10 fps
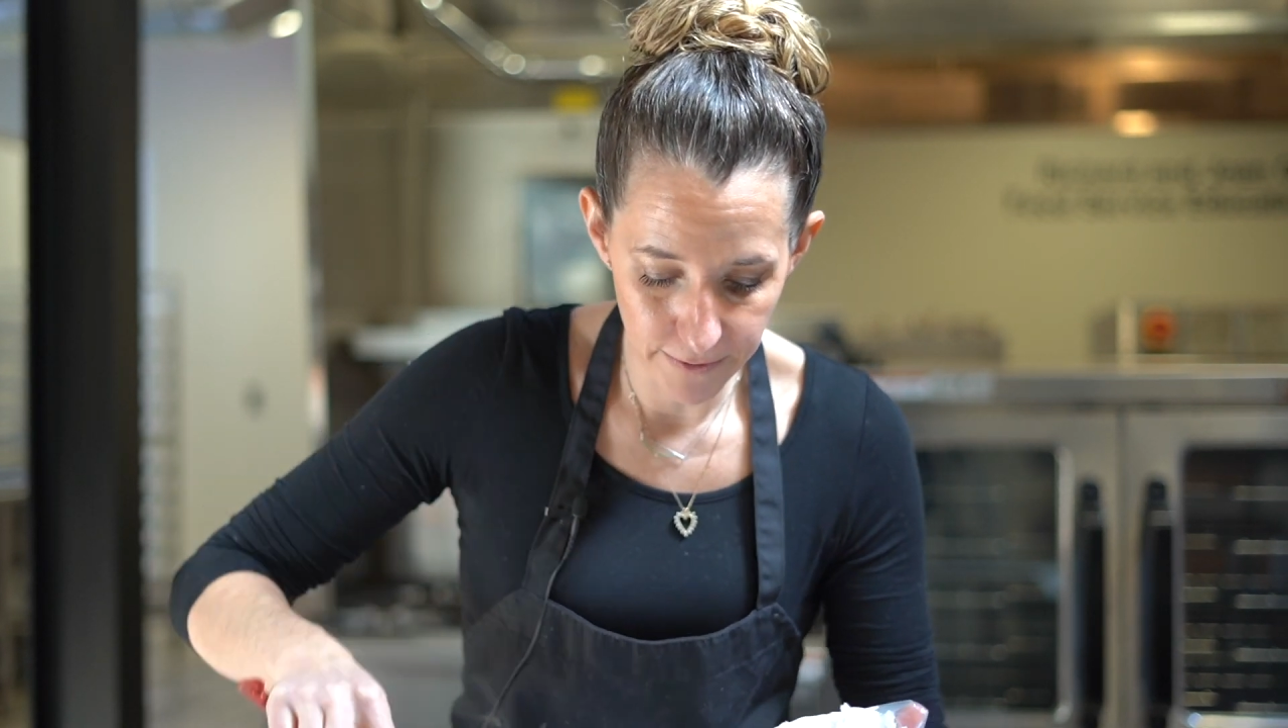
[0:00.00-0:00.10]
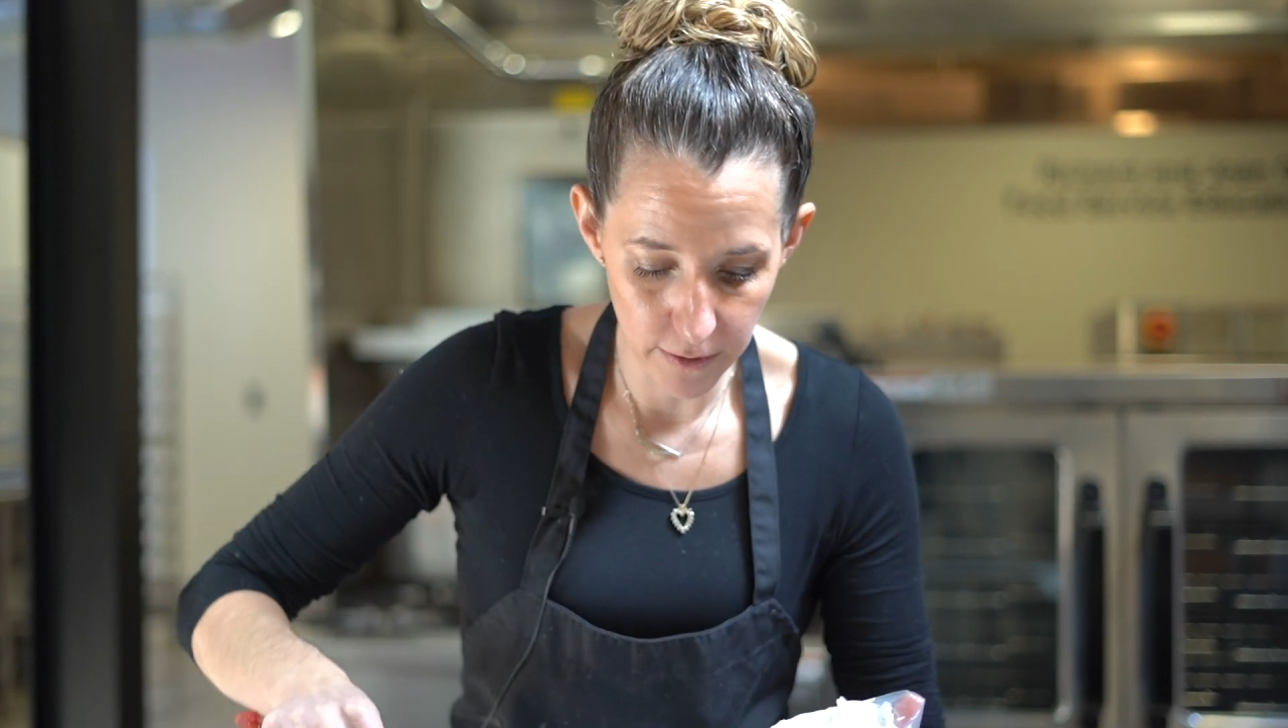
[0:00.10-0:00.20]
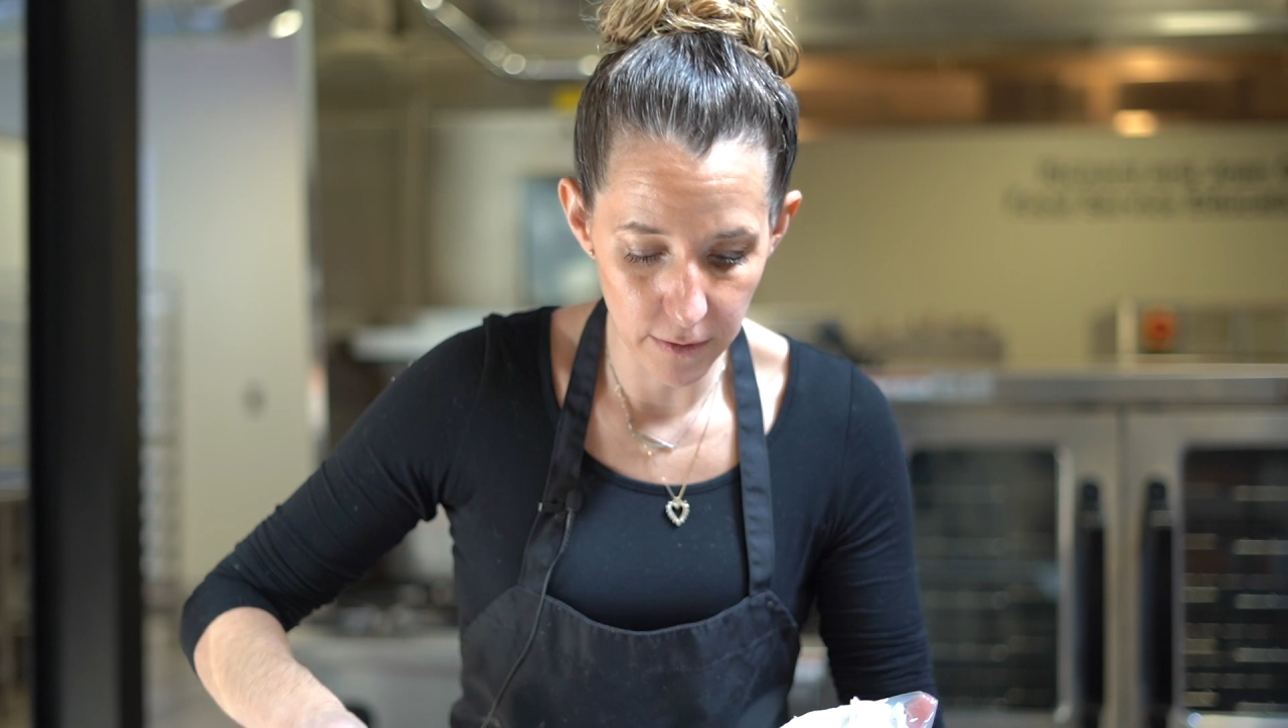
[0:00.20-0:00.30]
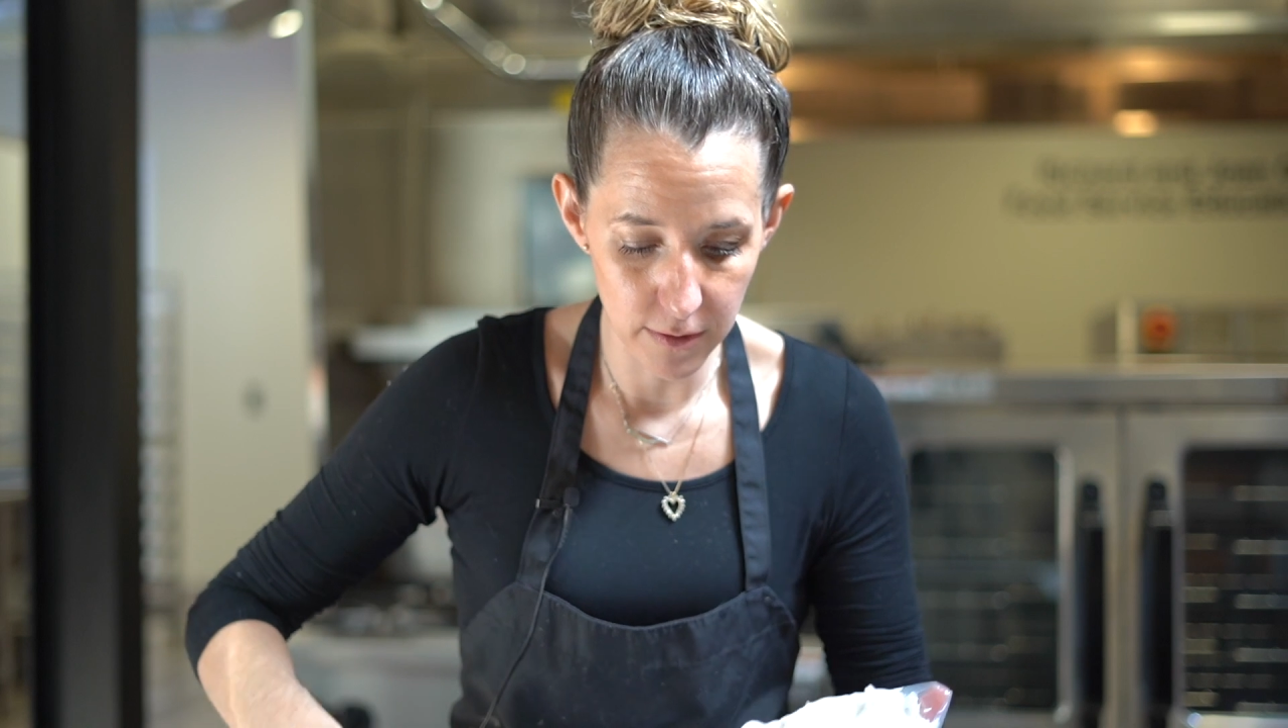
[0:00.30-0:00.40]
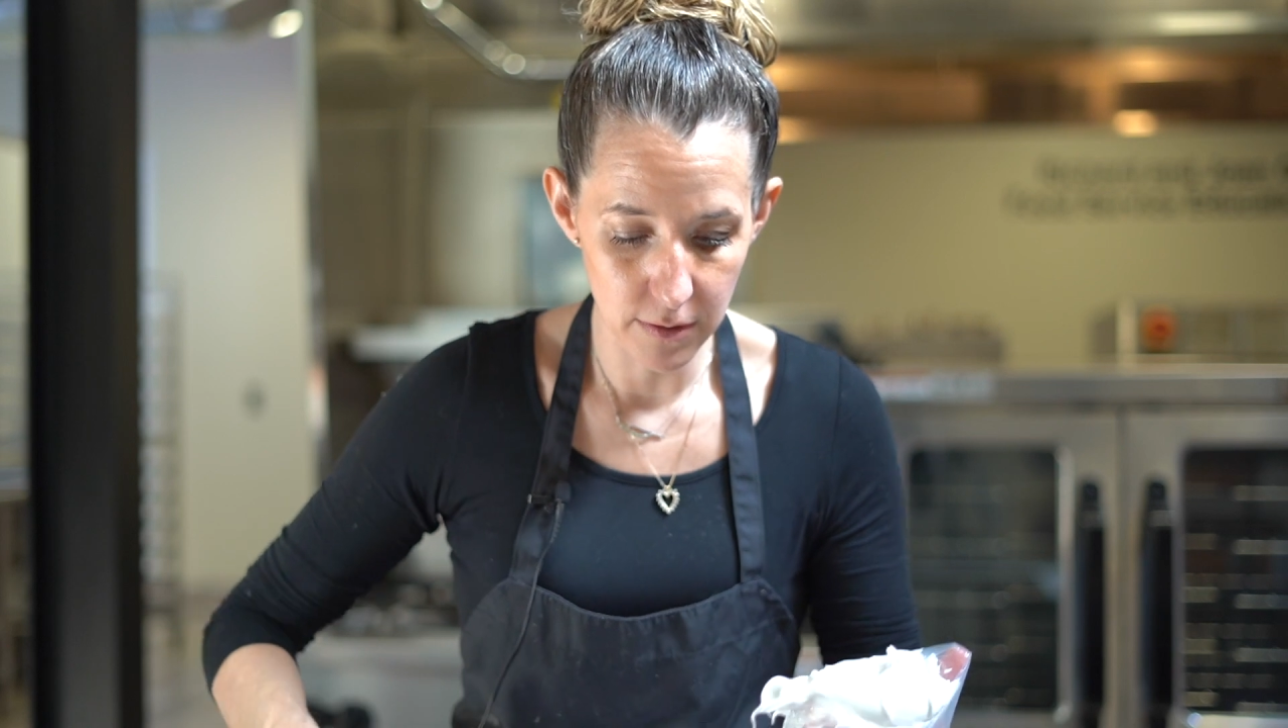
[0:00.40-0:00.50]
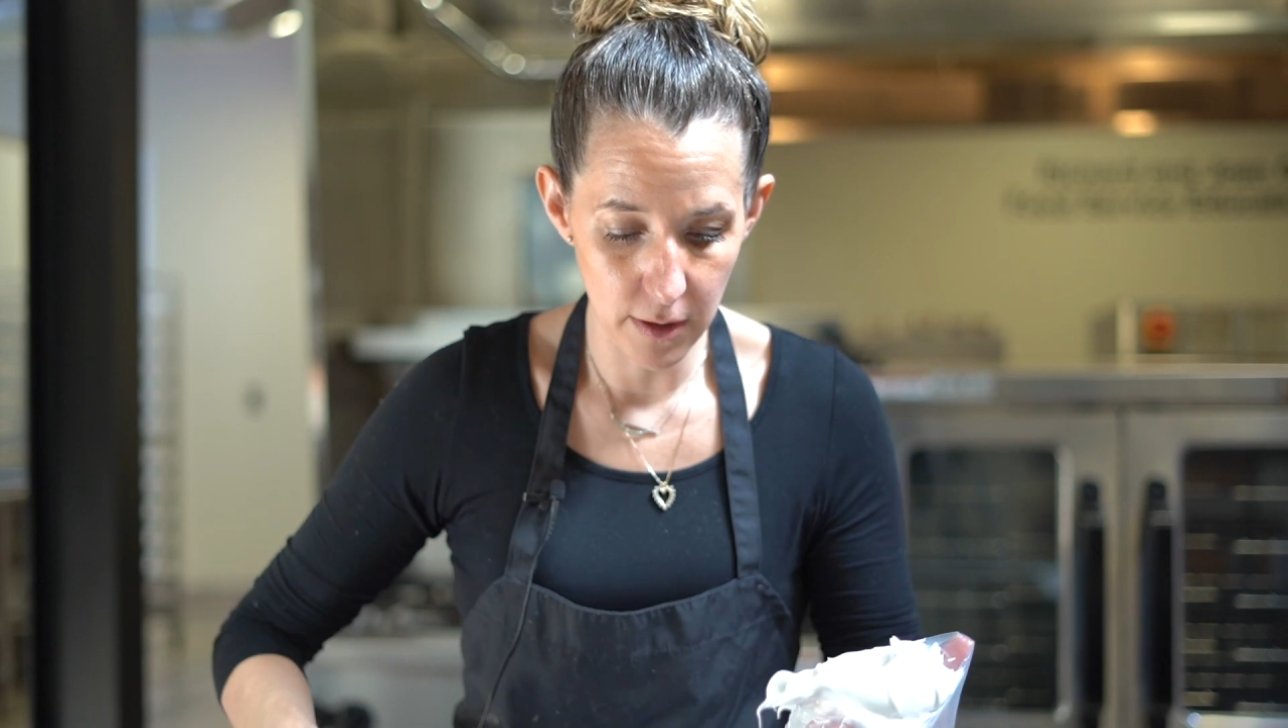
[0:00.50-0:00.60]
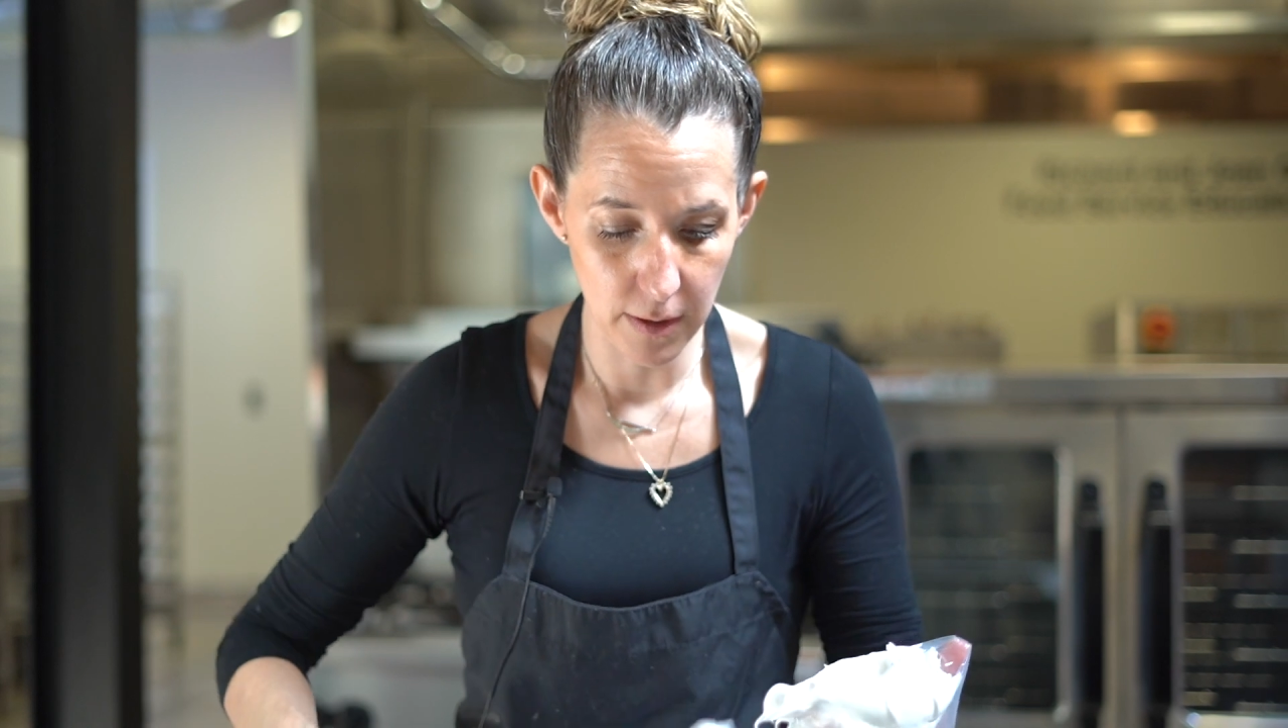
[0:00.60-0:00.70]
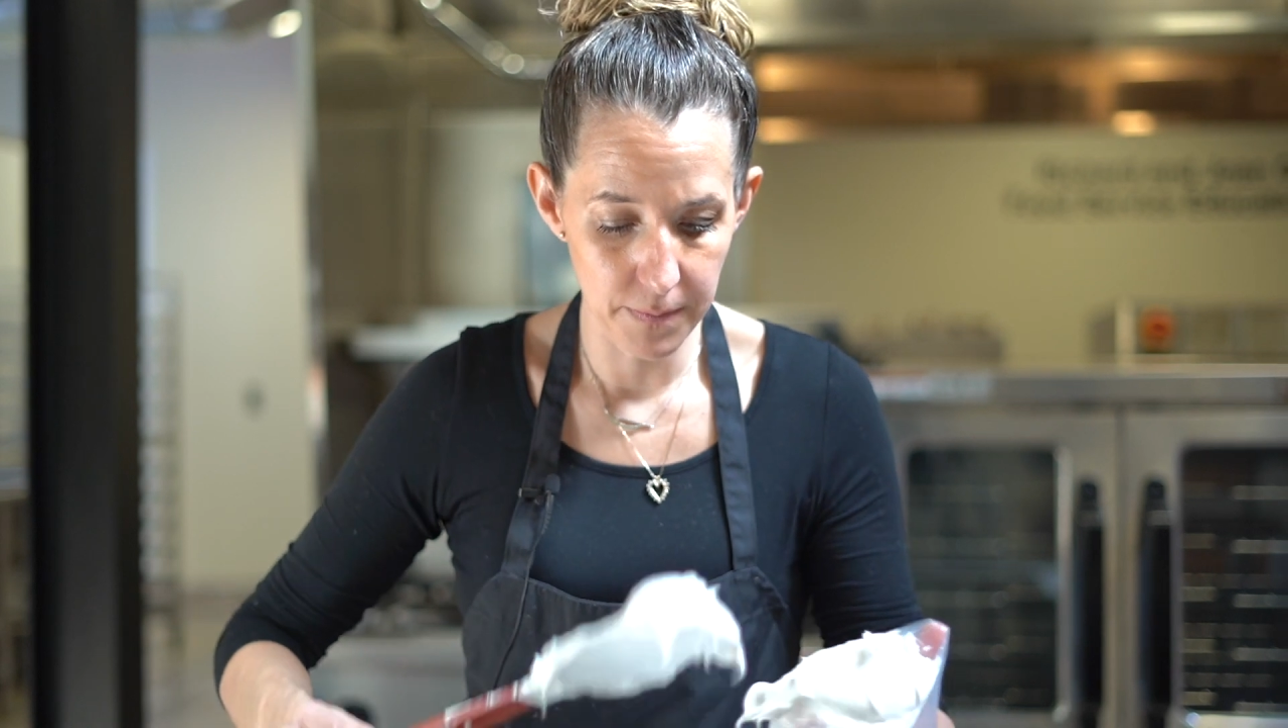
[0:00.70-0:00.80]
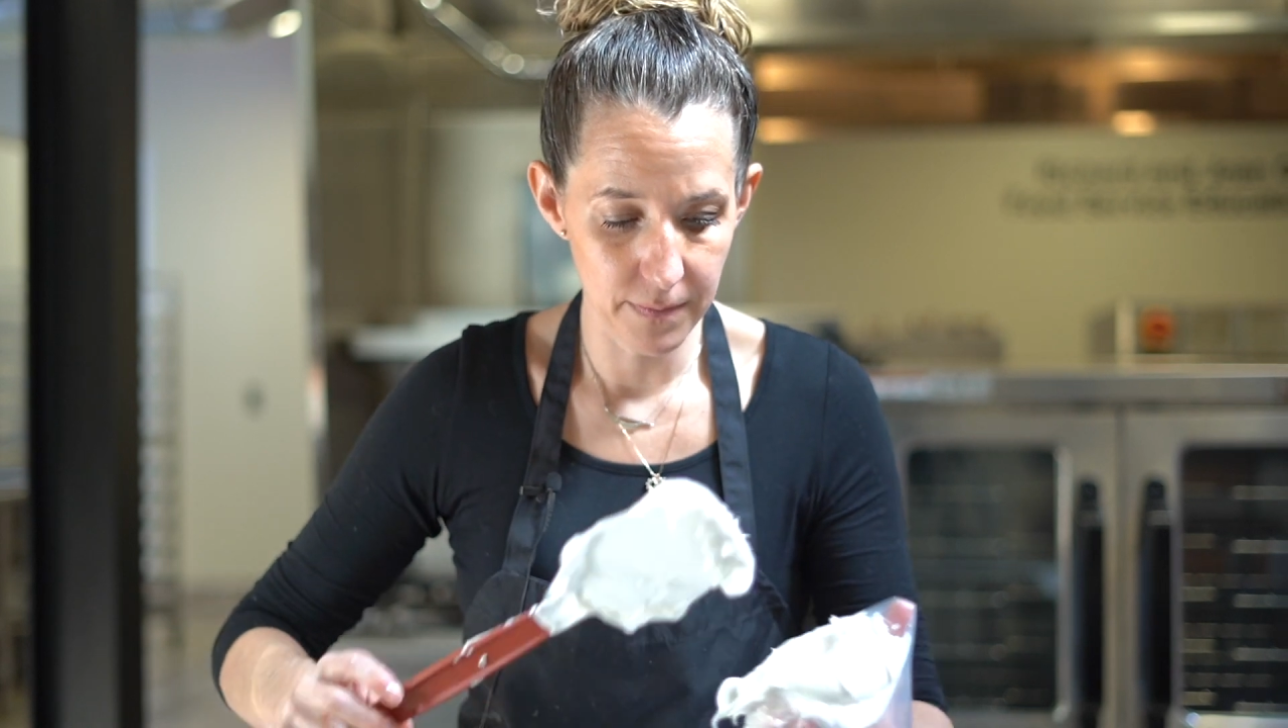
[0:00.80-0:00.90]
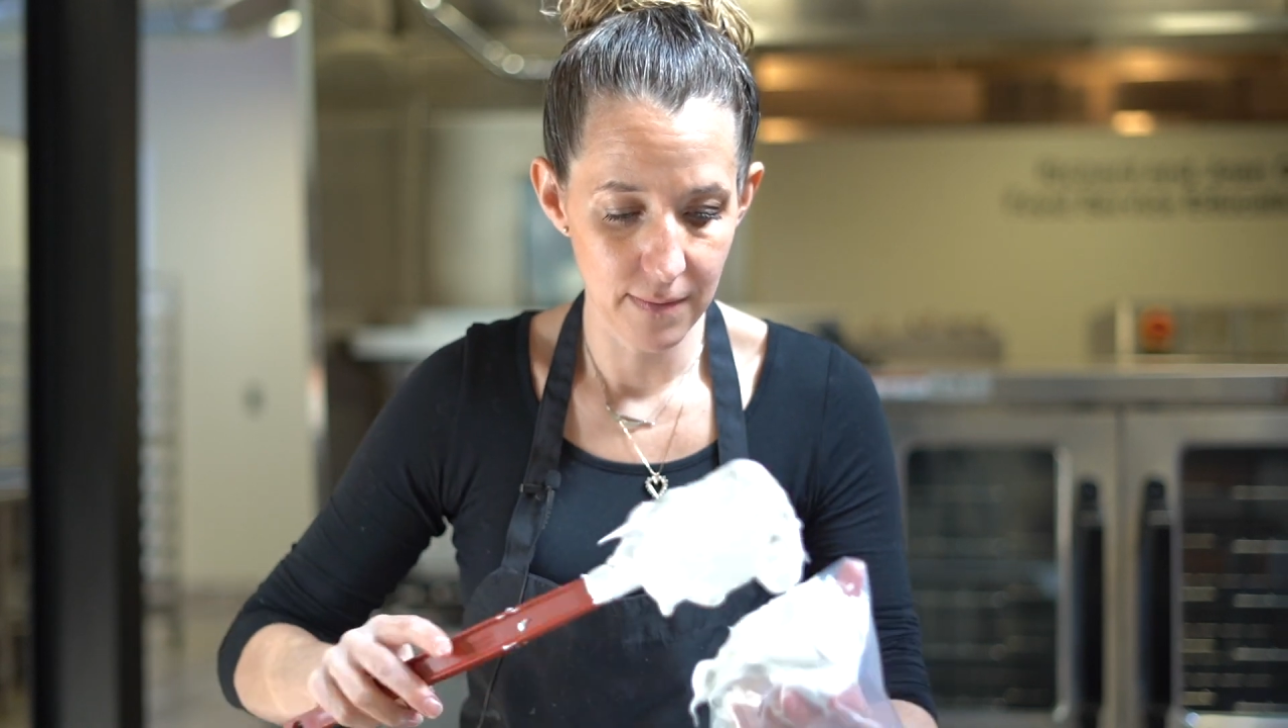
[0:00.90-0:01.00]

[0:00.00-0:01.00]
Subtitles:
fill this up.